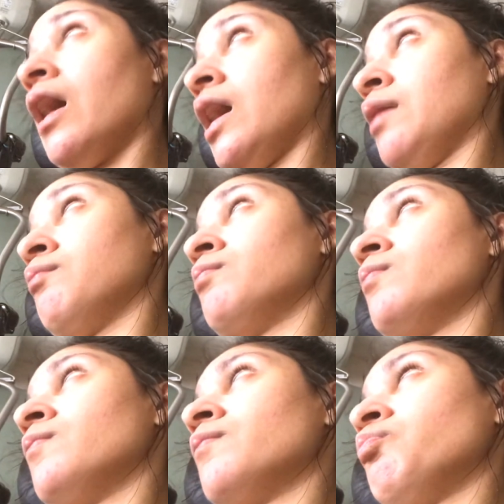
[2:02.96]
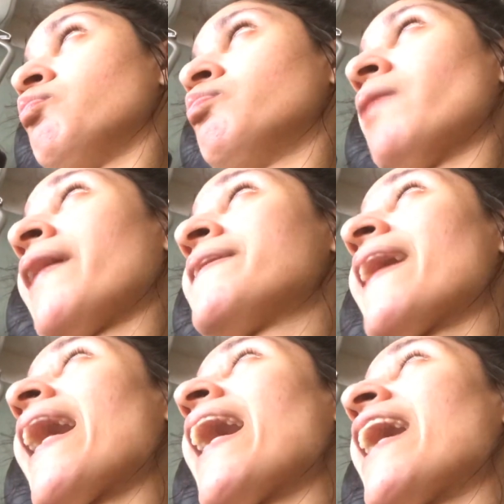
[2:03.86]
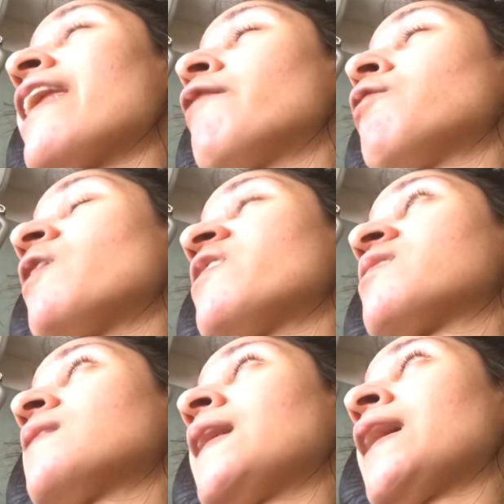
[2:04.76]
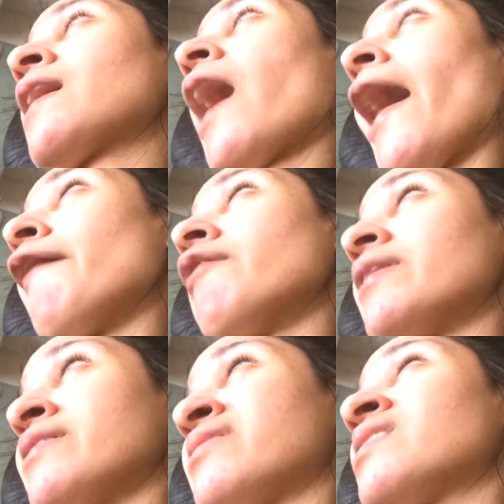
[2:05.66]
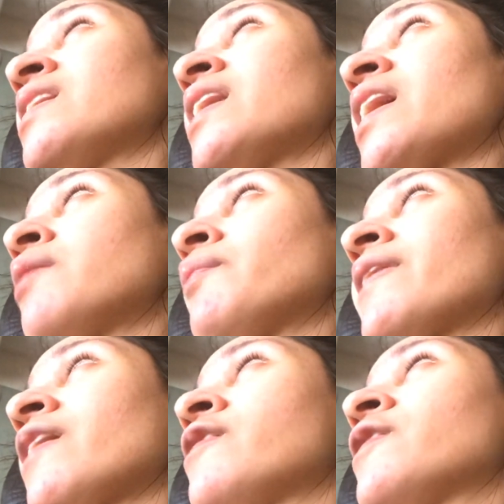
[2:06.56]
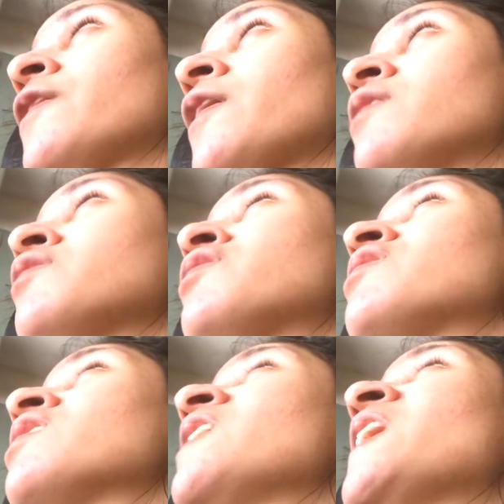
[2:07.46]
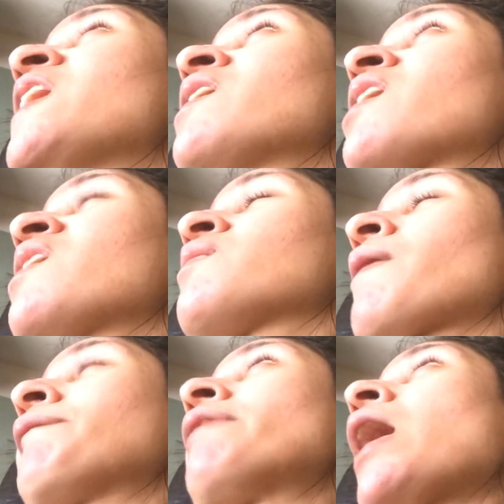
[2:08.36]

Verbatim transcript: Um, my dad was like, I want to see it because he didn't see it because my